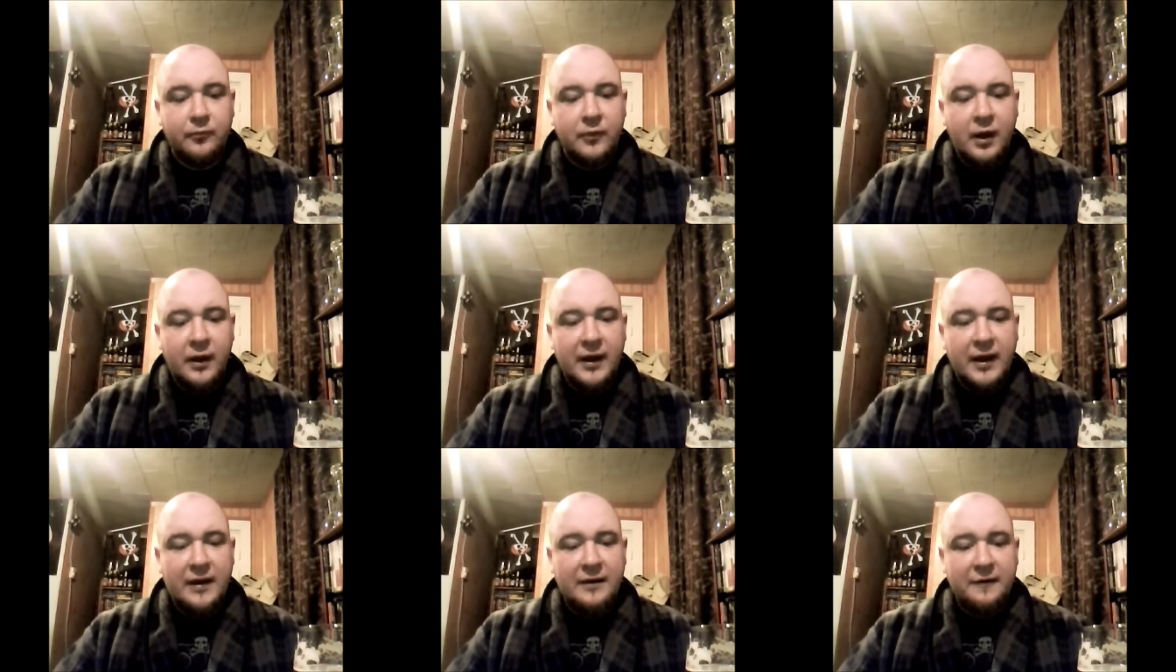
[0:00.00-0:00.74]

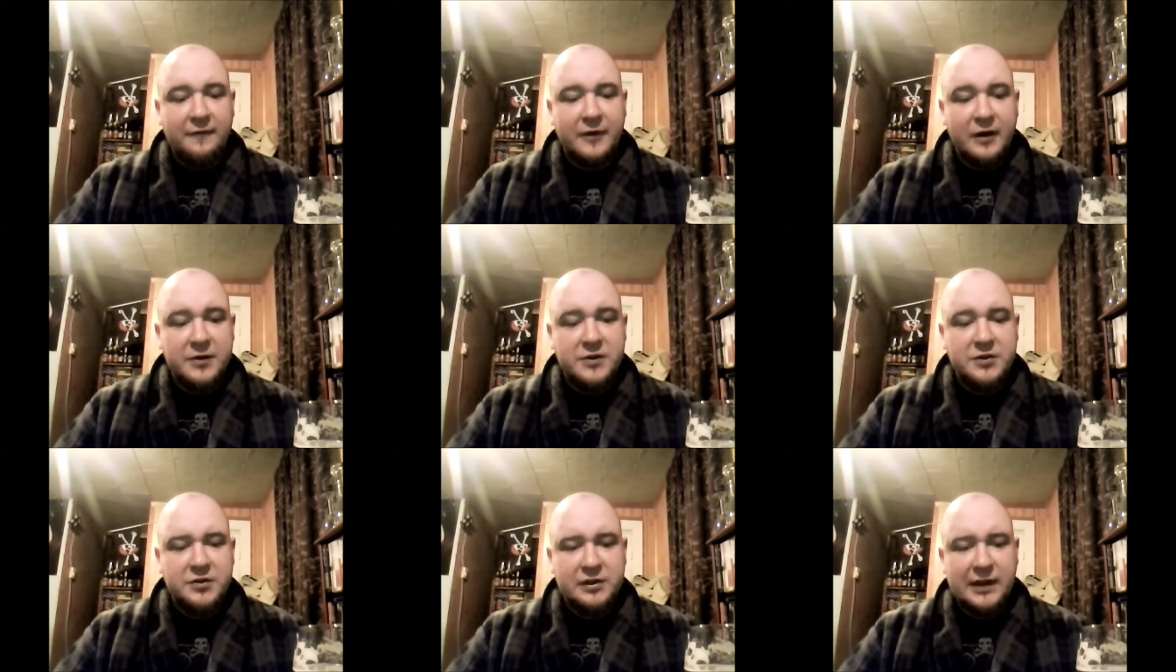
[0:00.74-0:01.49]
again, a very
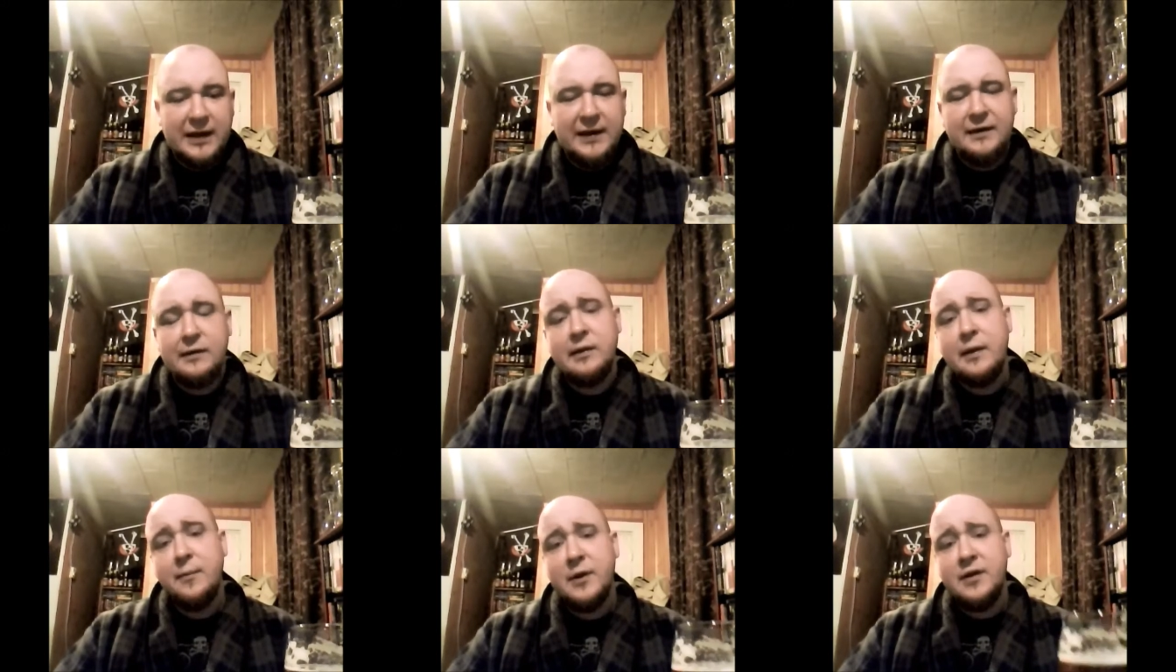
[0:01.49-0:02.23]
slight
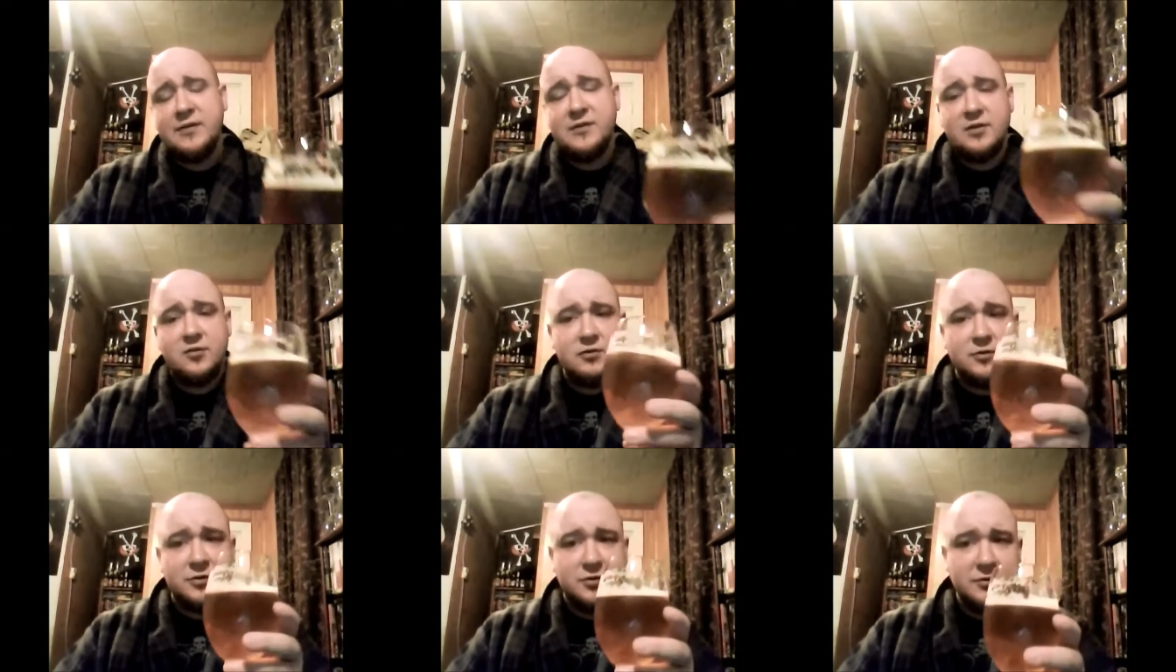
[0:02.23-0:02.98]
lemony
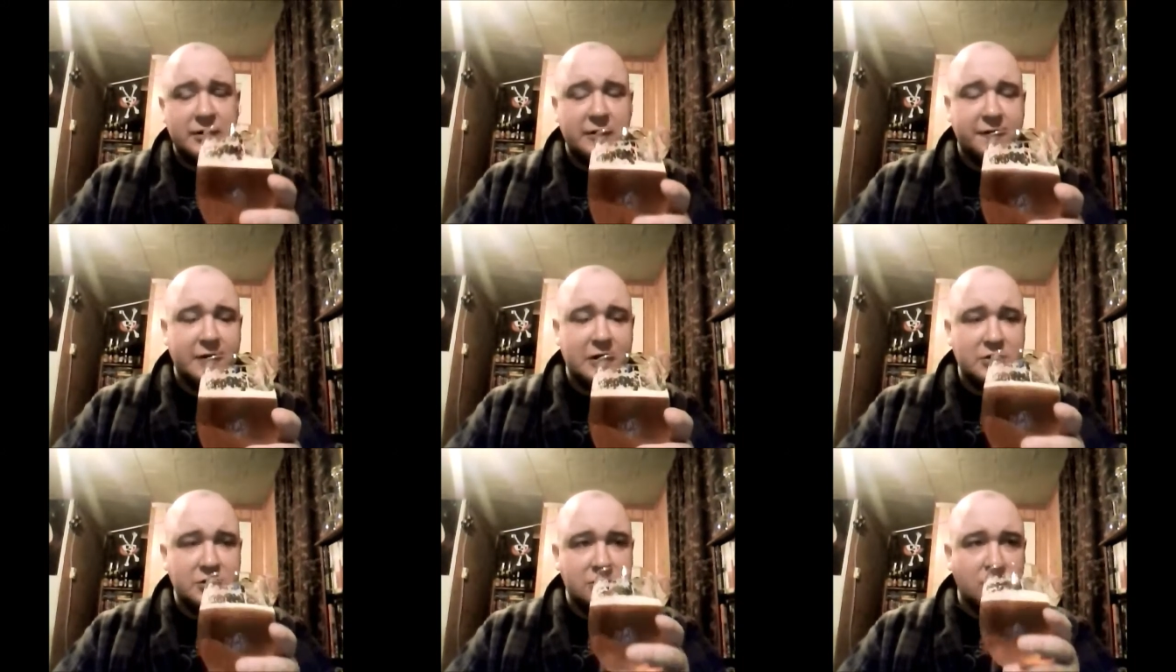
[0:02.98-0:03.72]
citrus in the
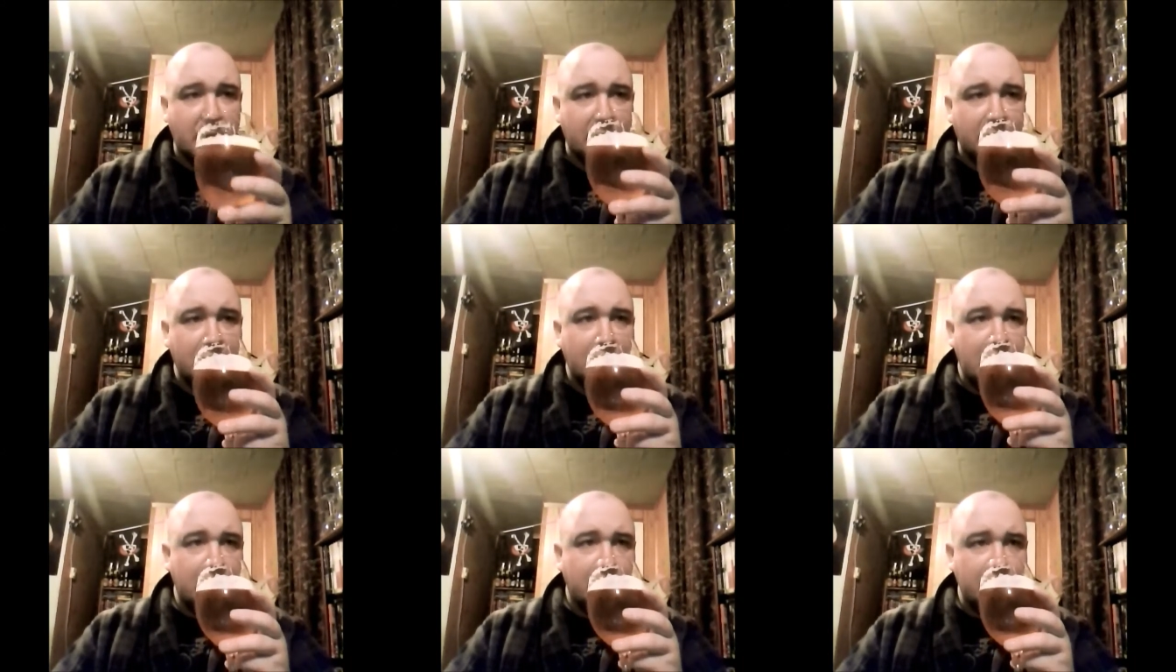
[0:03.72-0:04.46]
finish as well.
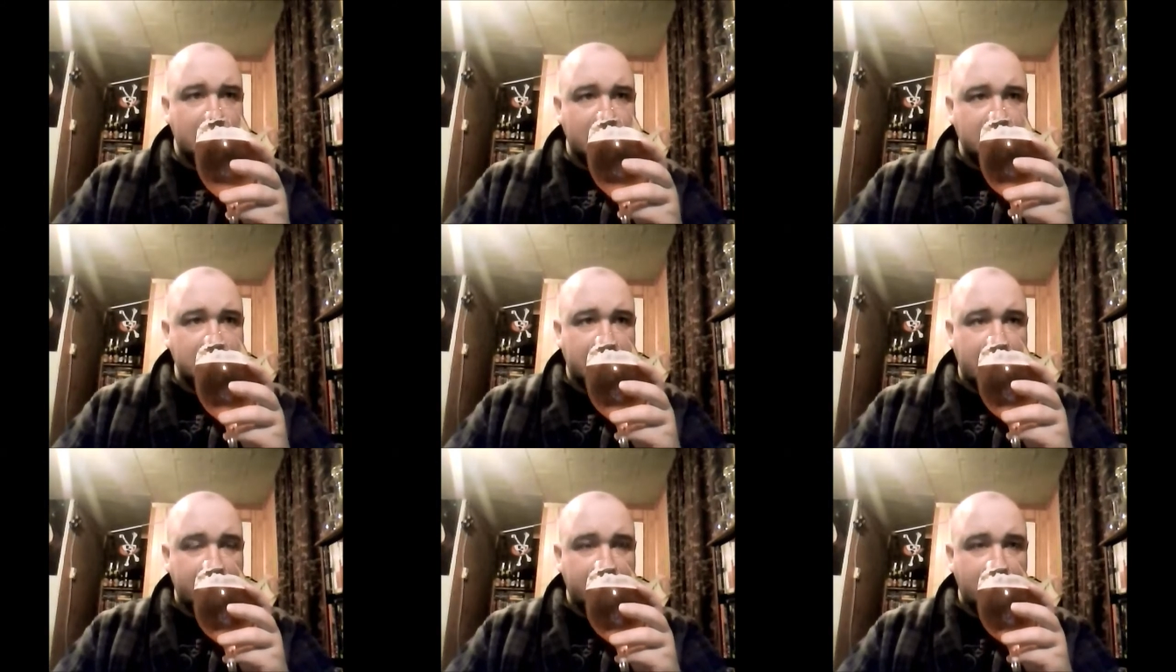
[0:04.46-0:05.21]
It was mostly
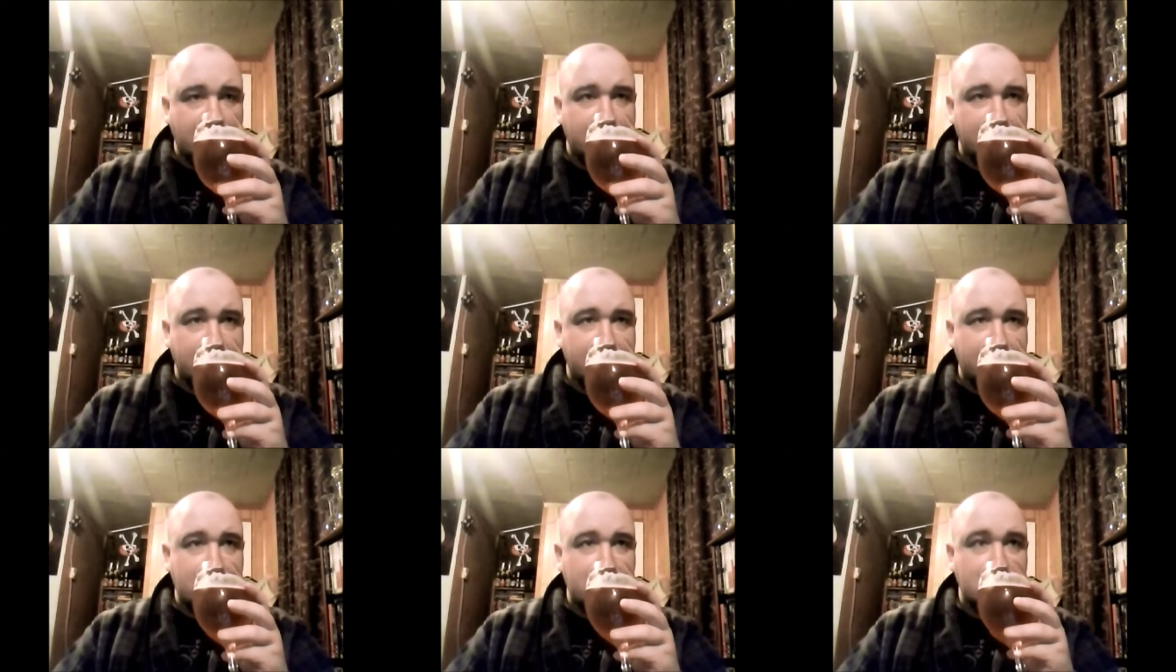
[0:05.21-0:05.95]
kind of an earthy
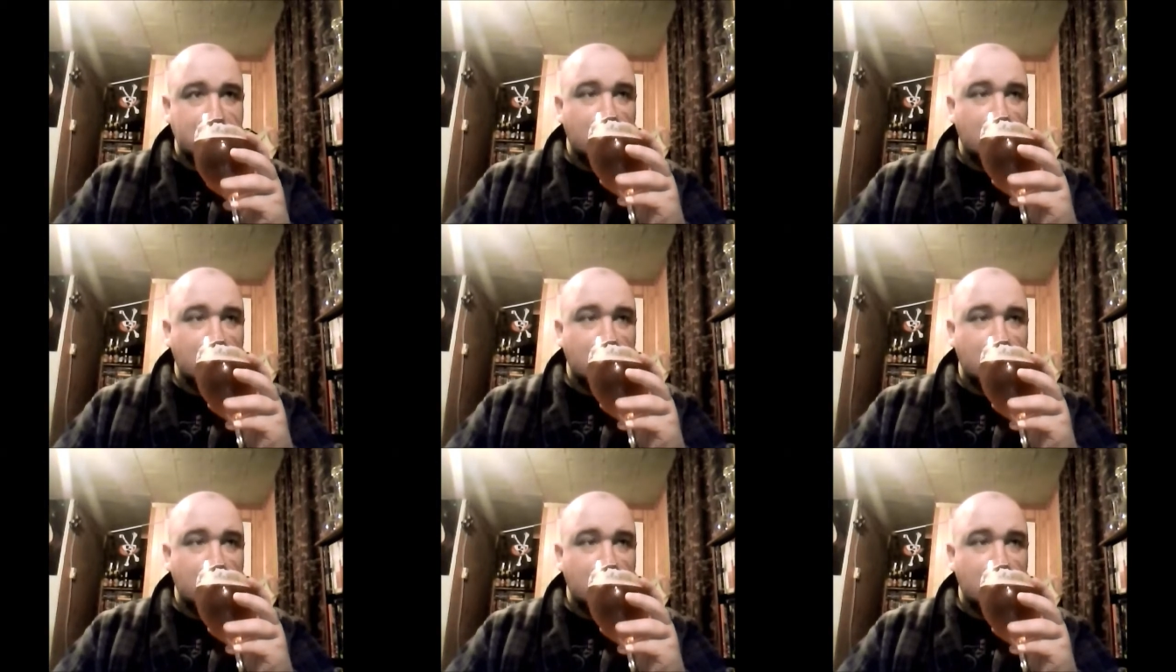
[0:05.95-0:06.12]
finish.